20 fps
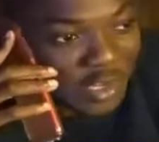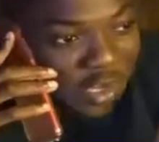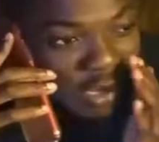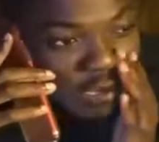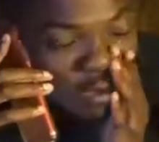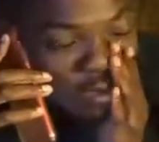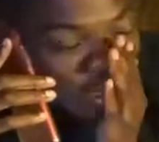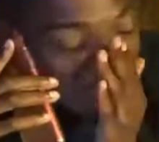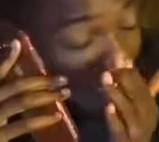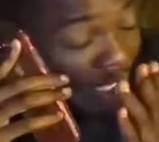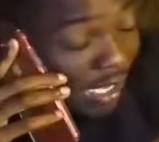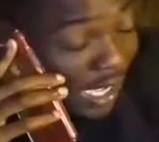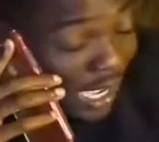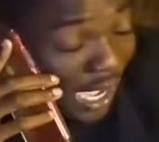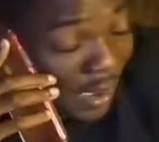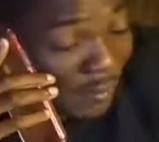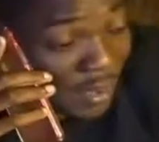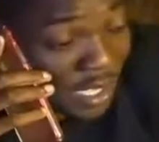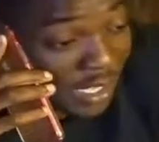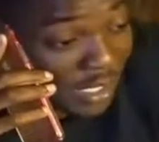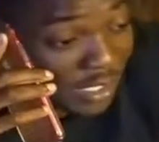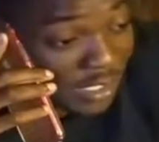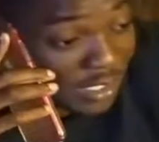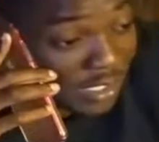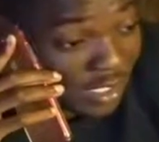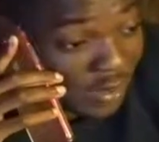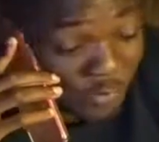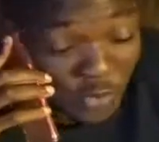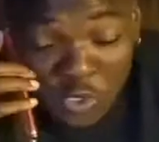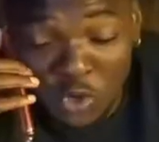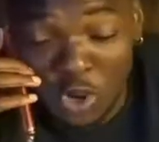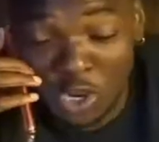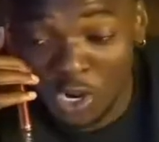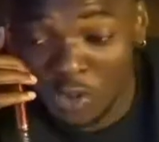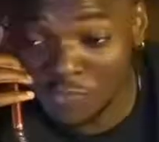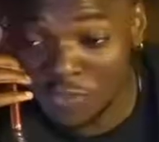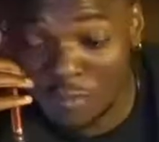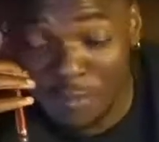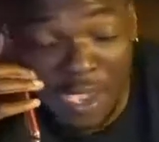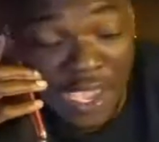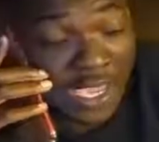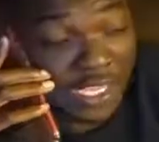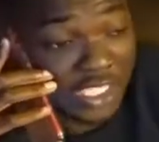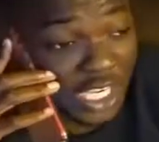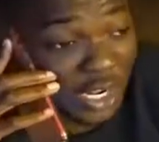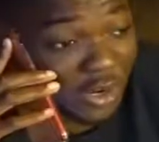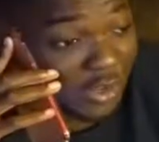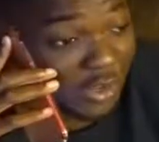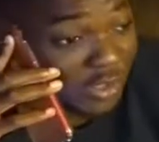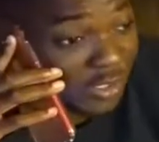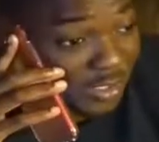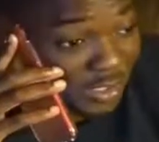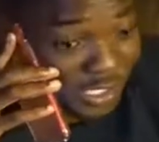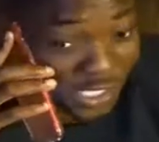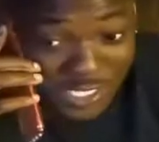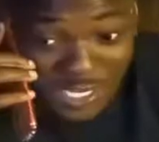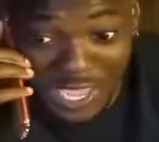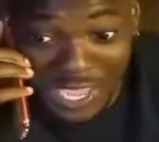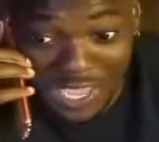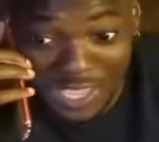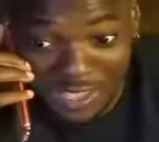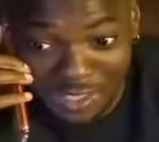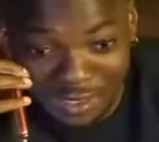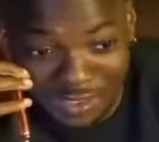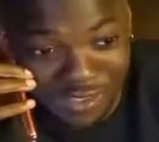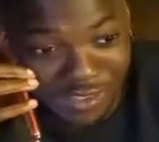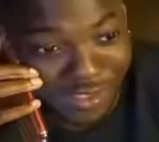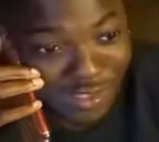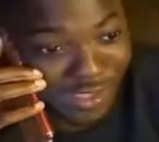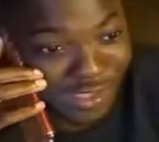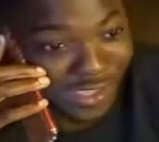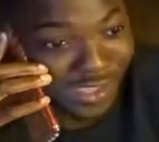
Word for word: You know, I mean, if we're going off your main channel, you're dead.